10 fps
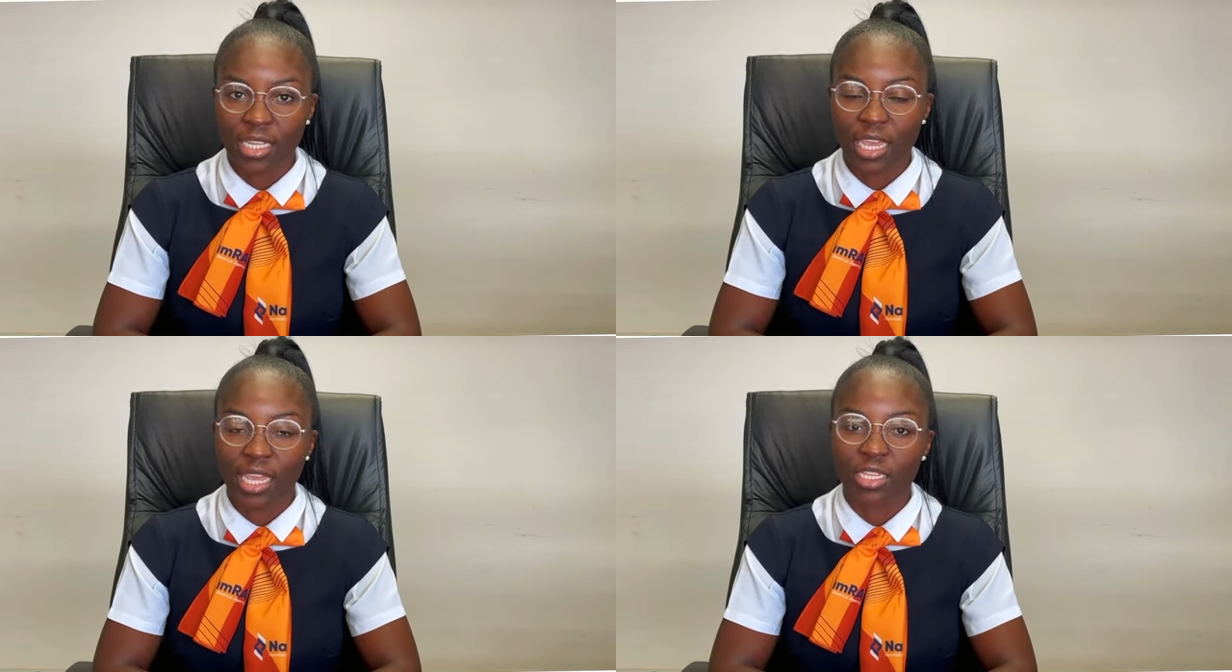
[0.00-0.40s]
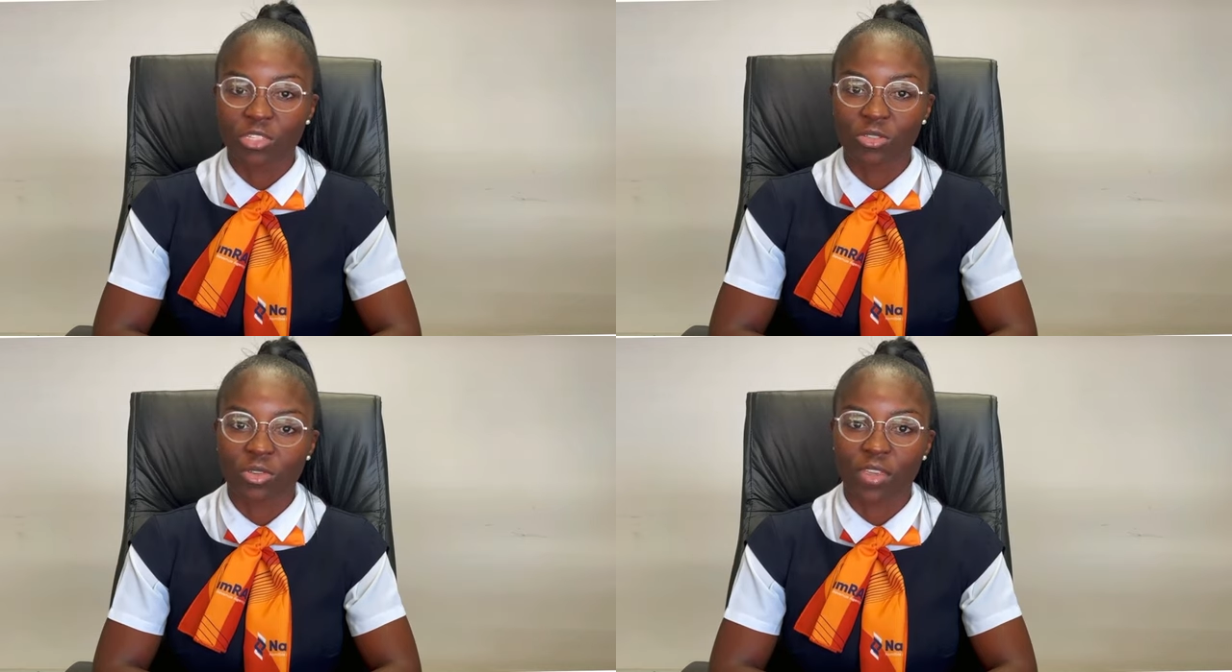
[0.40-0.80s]
and
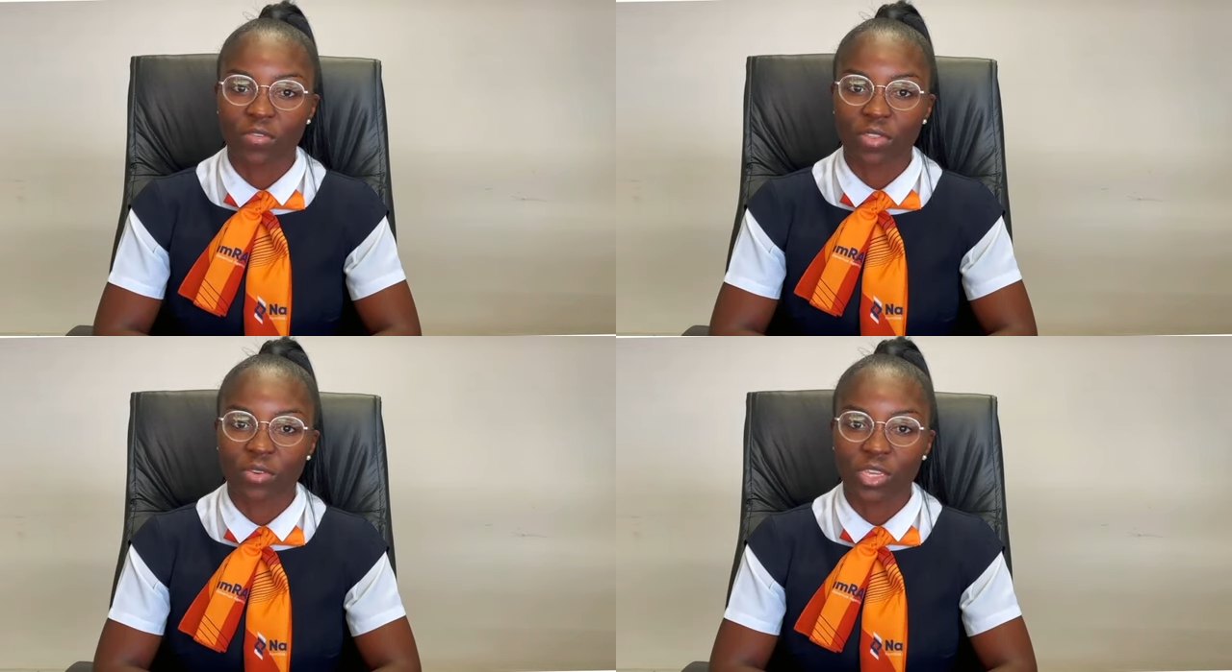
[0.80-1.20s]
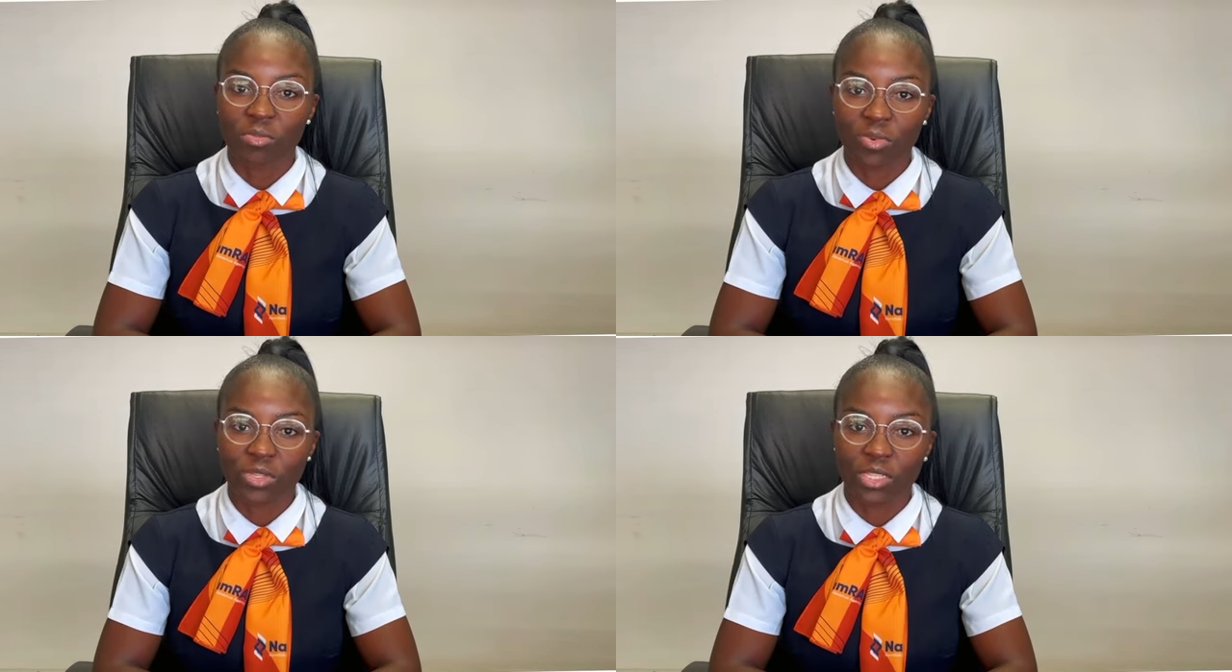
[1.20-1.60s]
you have the
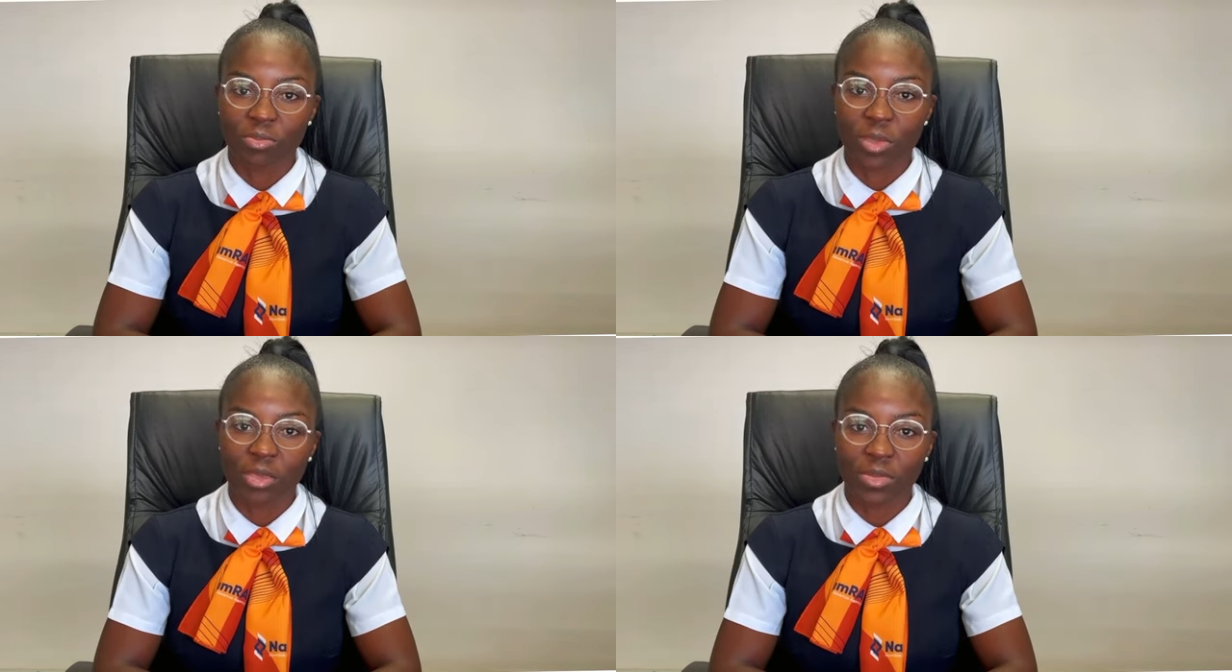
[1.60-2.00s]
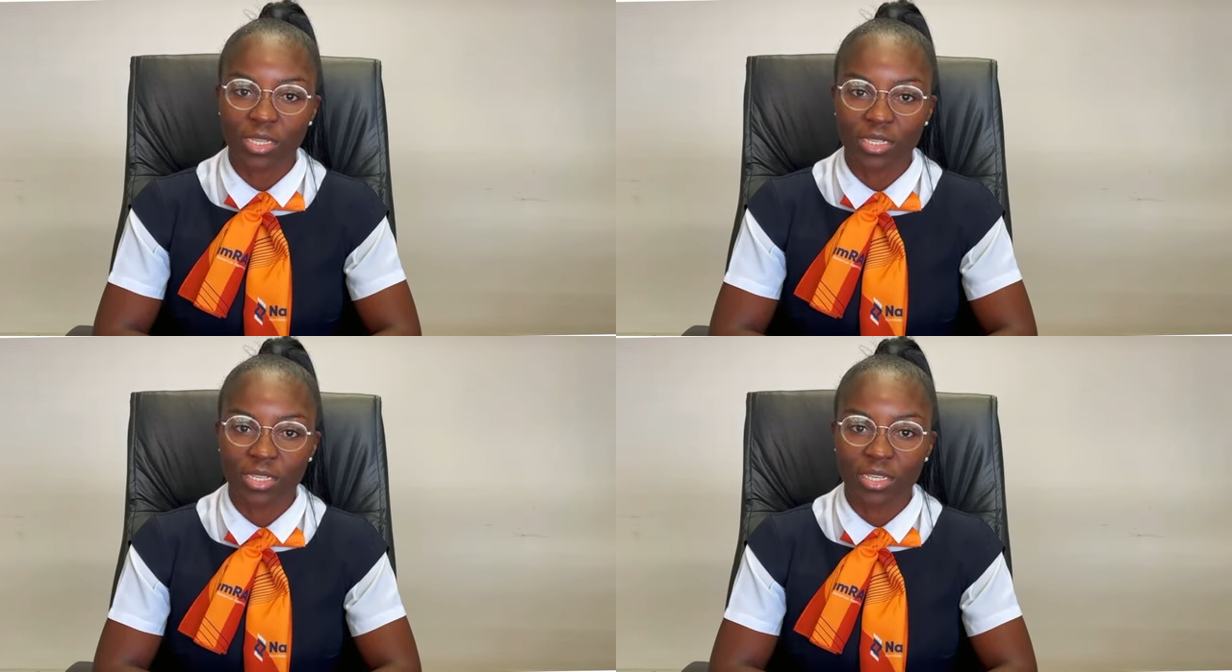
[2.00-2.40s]
import
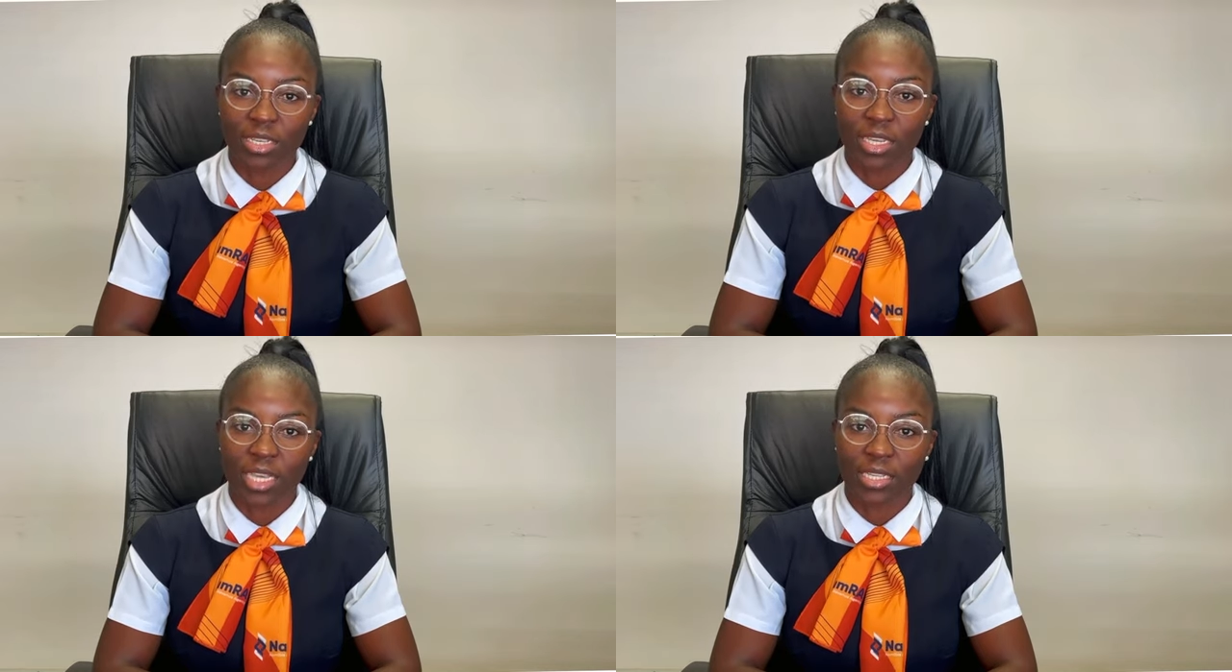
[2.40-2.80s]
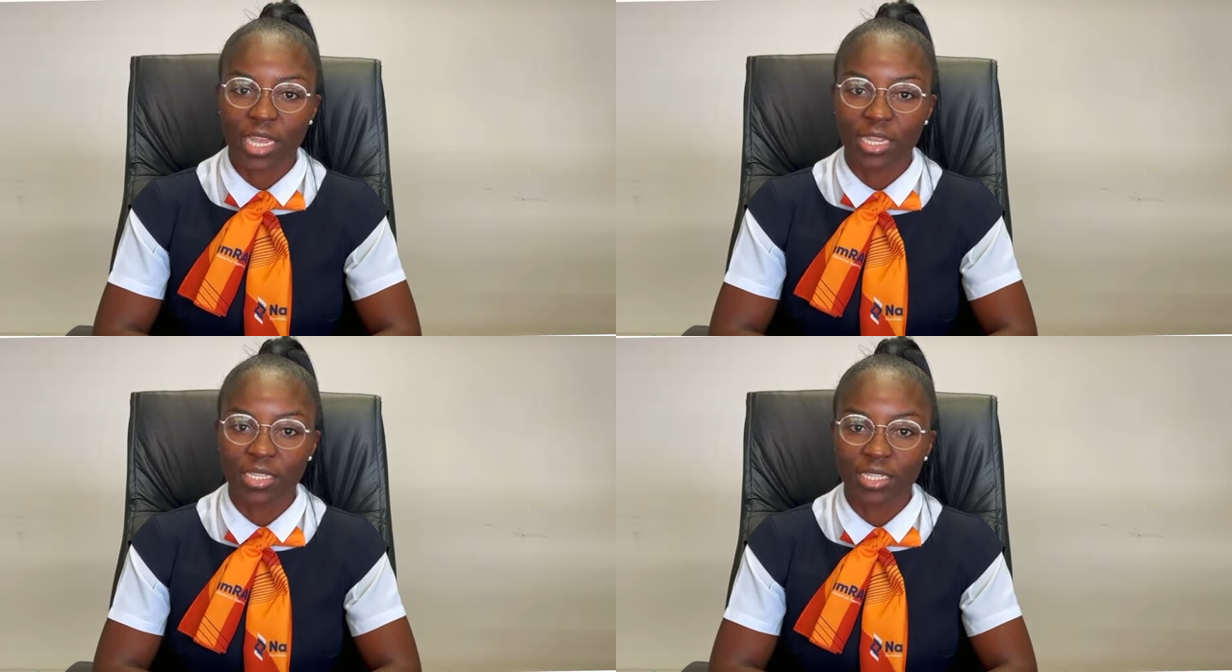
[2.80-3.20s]
permit at
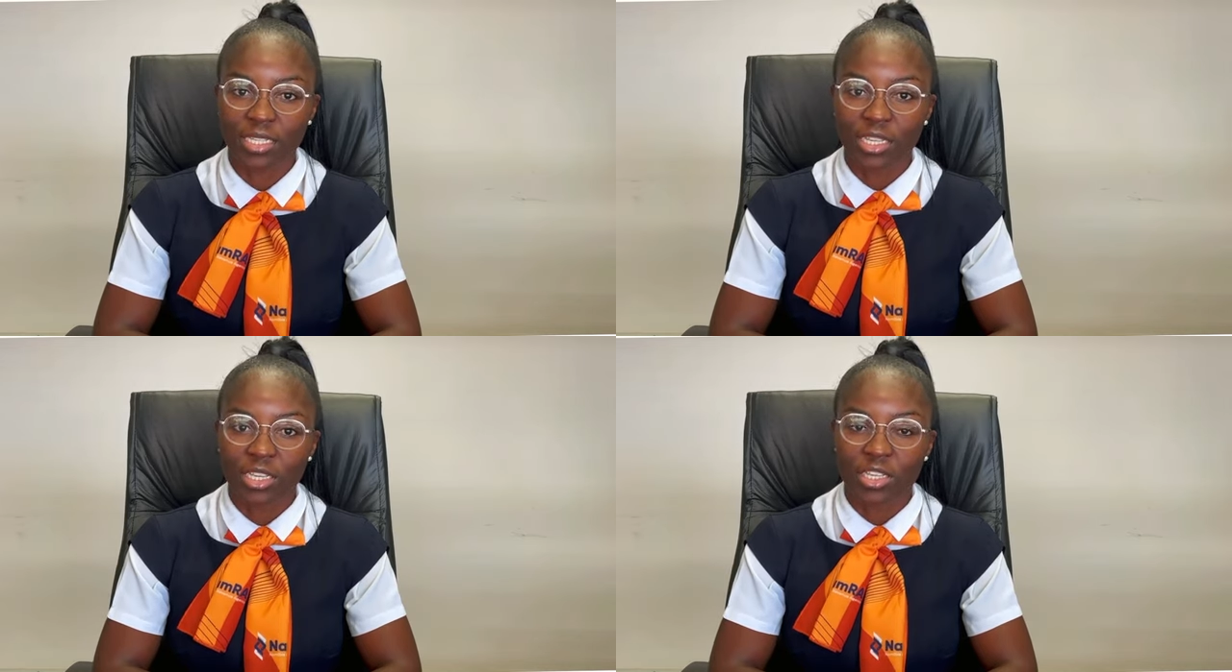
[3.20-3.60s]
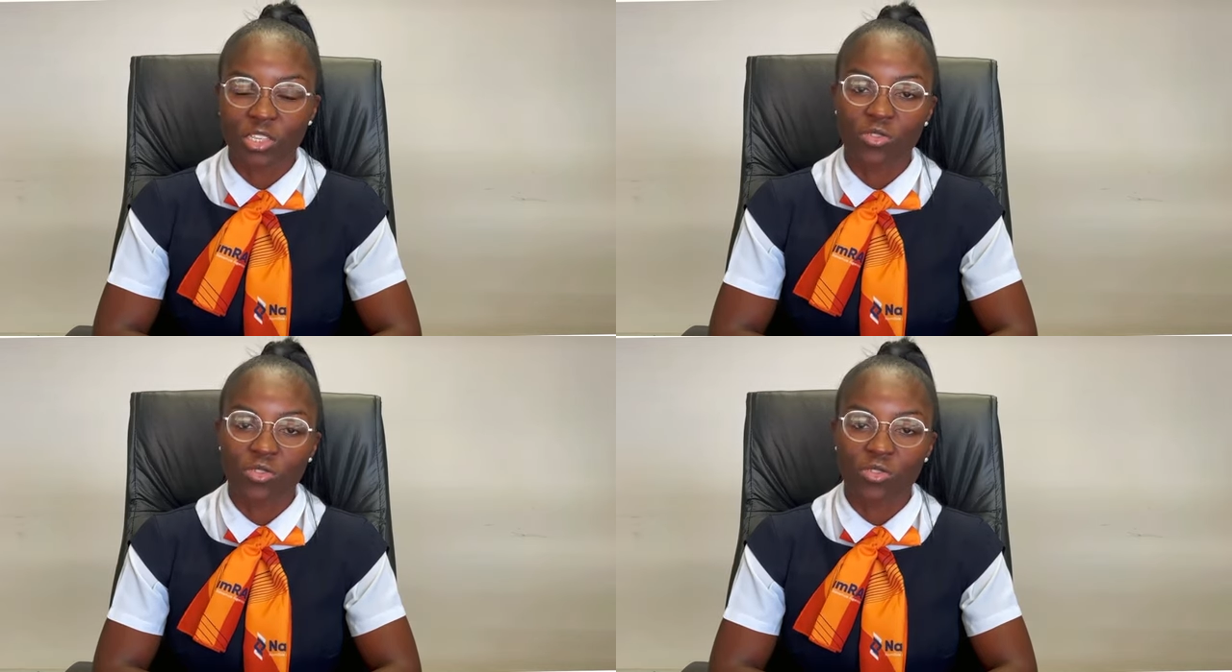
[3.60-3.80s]
hand, you